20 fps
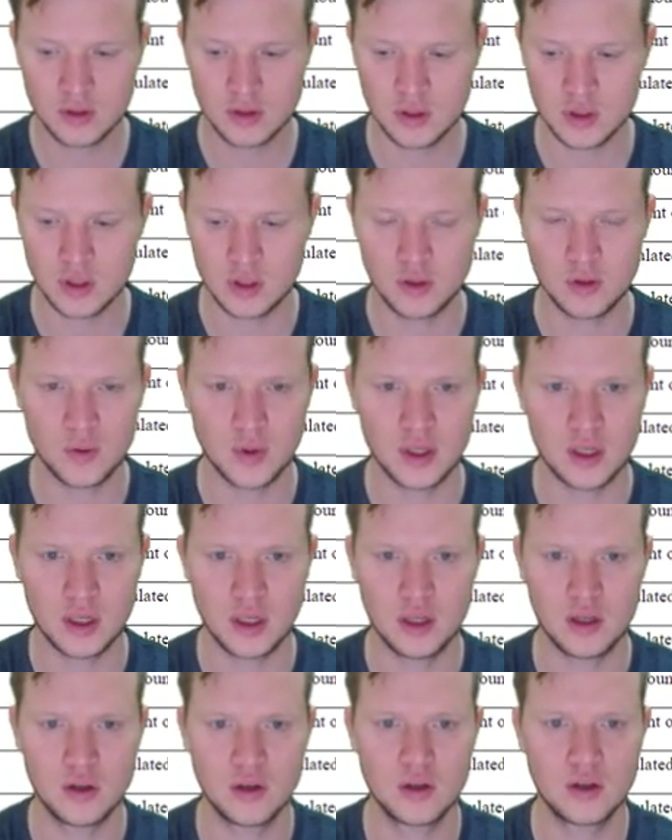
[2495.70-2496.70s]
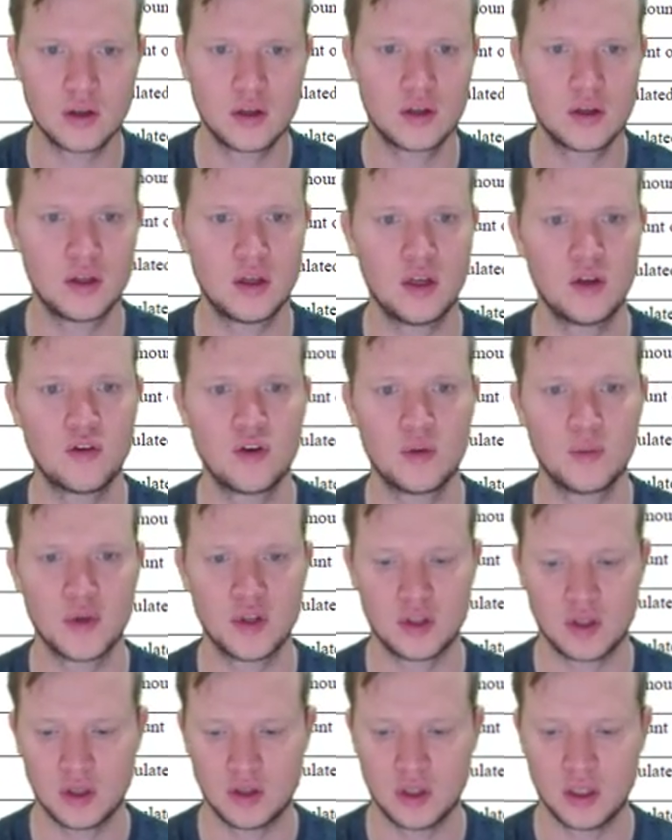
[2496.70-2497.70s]
So we're going to in
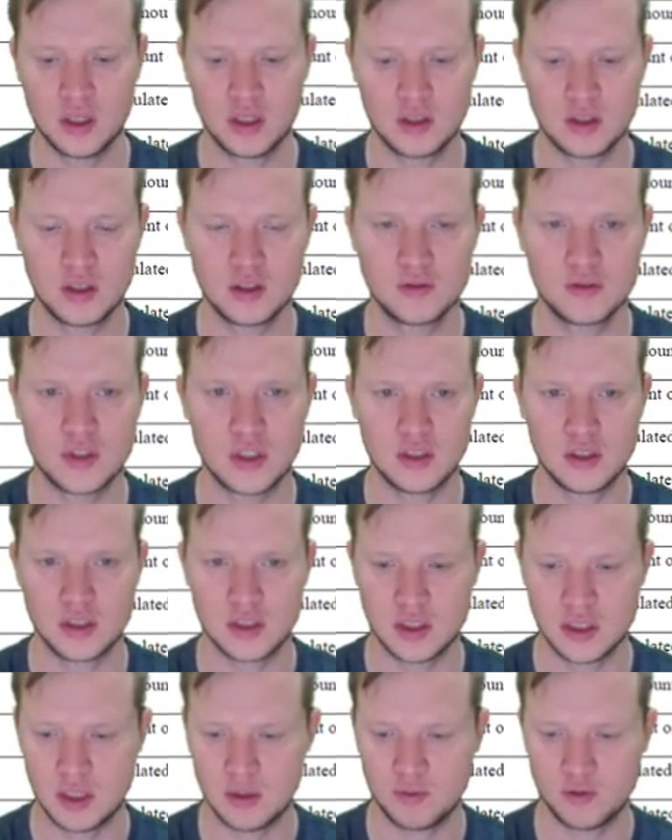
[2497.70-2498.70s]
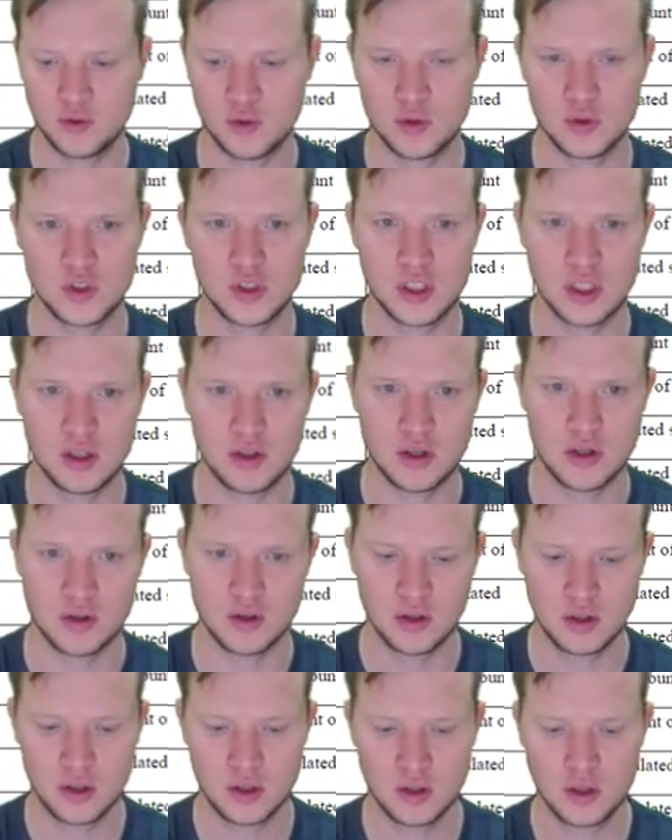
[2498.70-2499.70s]
increment our negatives and the same for zero.